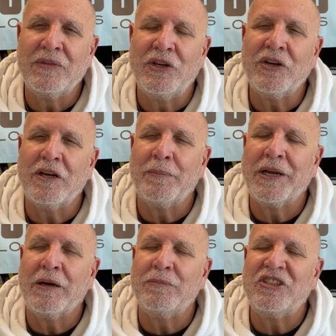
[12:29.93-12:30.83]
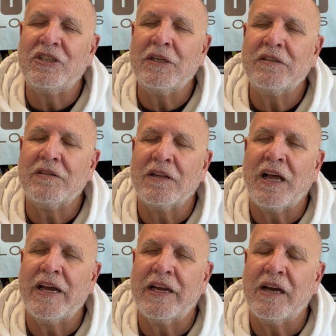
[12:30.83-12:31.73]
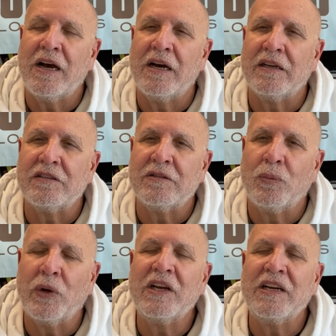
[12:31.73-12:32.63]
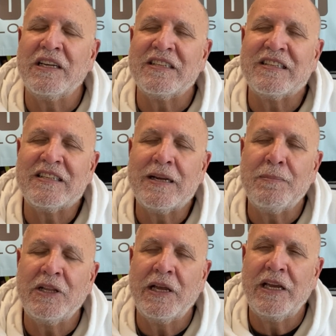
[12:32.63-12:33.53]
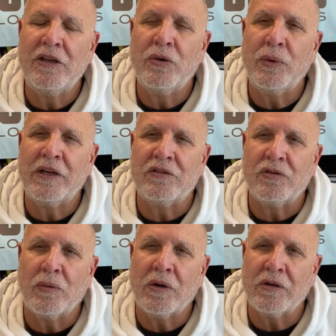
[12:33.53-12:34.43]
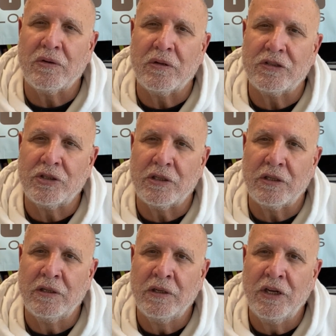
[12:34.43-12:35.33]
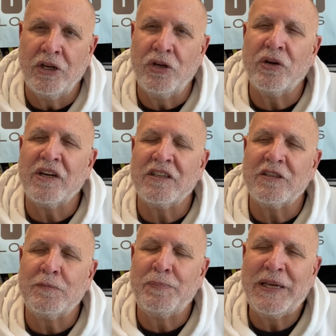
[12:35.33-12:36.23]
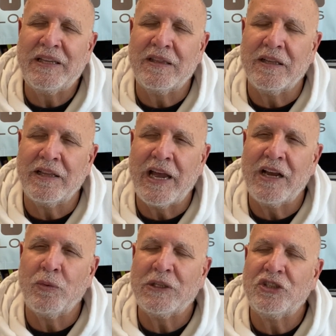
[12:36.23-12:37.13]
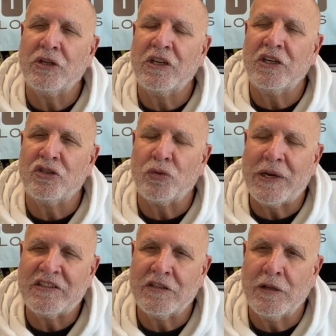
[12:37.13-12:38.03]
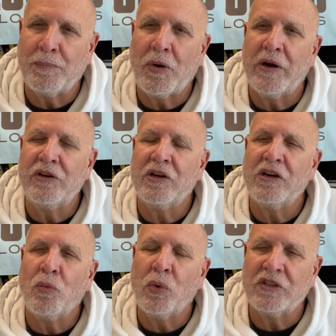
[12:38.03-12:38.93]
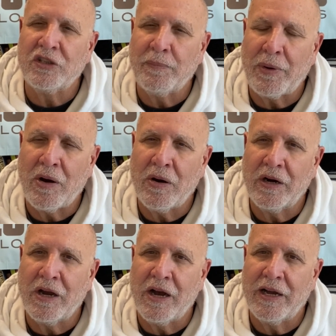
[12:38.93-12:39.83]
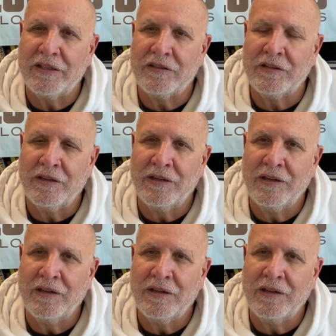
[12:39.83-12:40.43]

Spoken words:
You're going to become just like us. We're going to assimilate you into our culture. You're going to speak the language. You're going to dress the part. You're going to worship our gods.